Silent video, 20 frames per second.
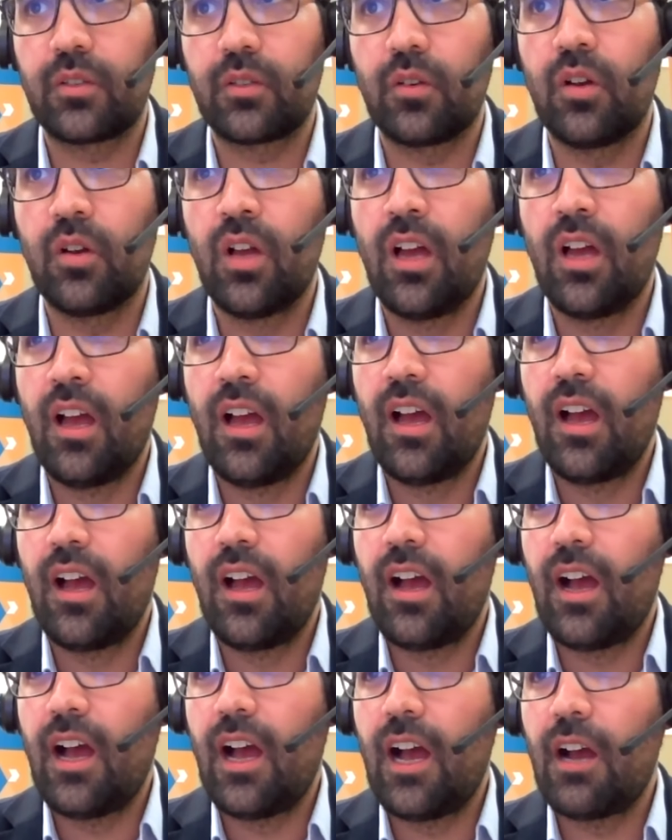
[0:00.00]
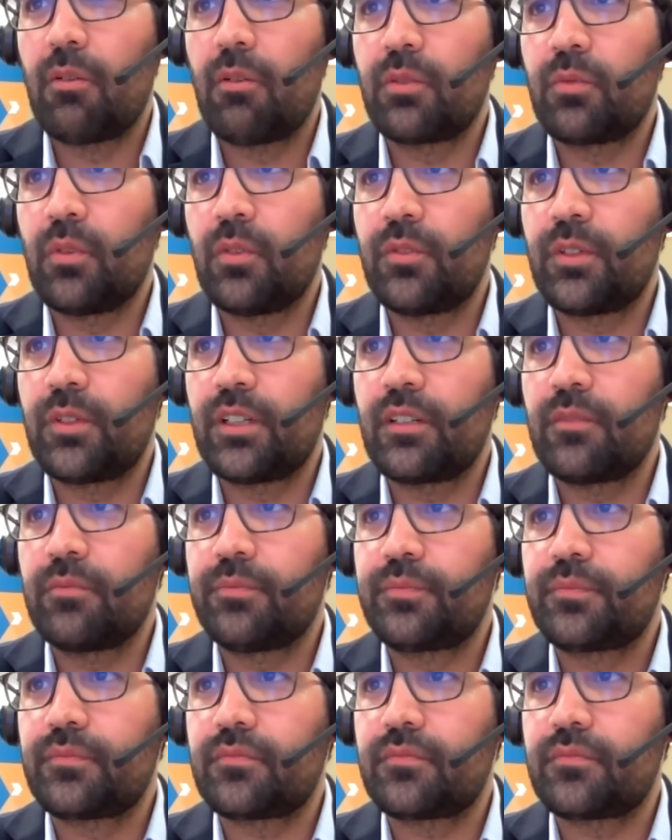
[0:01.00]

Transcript: So I was wondering,